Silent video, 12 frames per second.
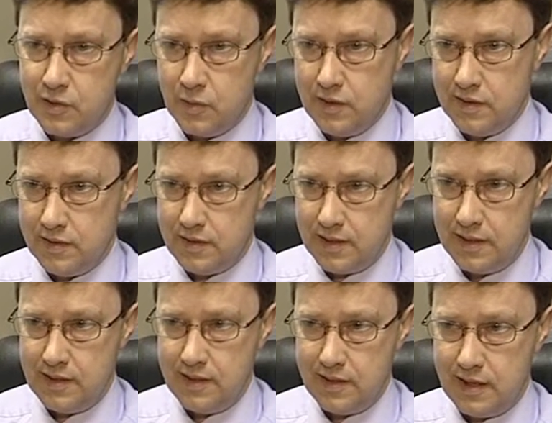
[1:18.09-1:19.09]
who are
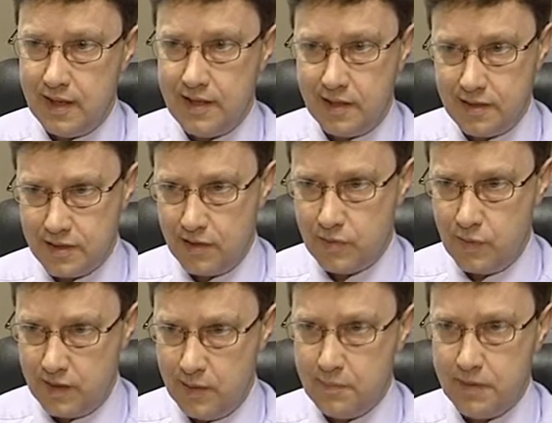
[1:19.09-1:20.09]
the clinical
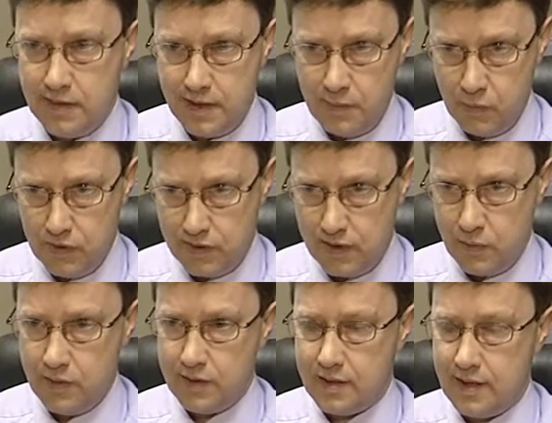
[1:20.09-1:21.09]
software company that I'm working
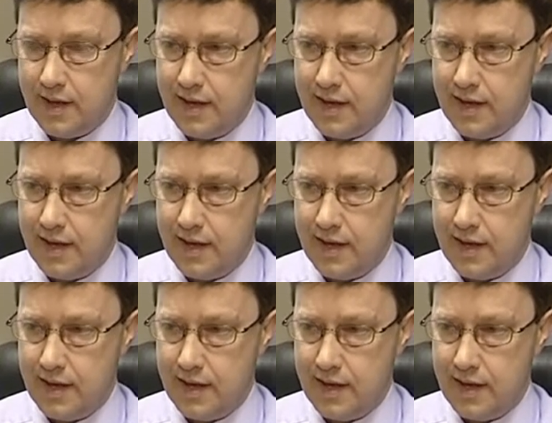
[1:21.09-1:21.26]
with,